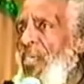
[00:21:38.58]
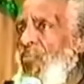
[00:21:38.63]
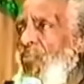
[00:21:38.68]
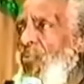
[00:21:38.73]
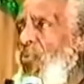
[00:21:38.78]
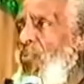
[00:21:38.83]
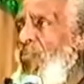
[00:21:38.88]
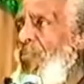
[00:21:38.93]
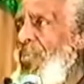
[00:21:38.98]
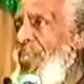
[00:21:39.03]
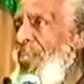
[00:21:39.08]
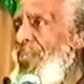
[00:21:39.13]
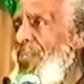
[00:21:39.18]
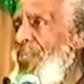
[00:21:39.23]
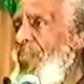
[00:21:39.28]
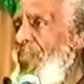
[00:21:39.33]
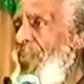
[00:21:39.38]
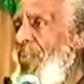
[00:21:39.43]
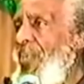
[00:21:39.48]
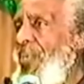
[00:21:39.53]
Jack Ruby
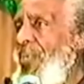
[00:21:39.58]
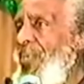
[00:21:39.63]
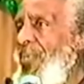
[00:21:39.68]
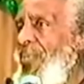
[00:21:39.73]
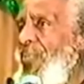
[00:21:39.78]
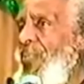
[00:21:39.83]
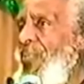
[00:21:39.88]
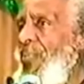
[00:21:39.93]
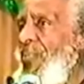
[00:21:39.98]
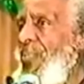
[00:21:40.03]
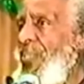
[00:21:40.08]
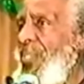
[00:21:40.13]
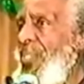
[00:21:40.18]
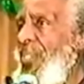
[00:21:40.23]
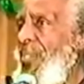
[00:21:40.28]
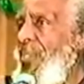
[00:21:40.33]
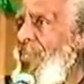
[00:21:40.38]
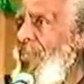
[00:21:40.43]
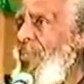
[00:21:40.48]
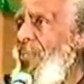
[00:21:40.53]
is the one who
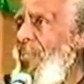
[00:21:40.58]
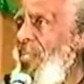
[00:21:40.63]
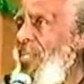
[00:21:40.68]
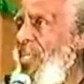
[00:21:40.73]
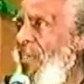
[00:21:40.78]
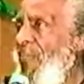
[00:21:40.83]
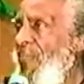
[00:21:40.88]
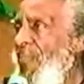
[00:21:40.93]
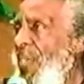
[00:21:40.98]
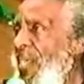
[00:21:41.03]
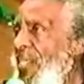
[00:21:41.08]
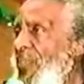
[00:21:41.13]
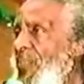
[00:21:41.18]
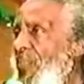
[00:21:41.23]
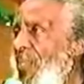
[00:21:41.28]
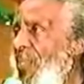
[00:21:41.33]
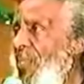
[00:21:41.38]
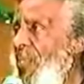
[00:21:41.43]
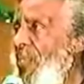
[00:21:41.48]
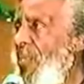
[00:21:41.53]
killed Lee Harvey
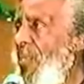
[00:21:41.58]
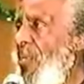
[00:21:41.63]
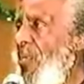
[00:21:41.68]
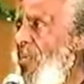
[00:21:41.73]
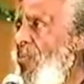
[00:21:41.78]
Oswald,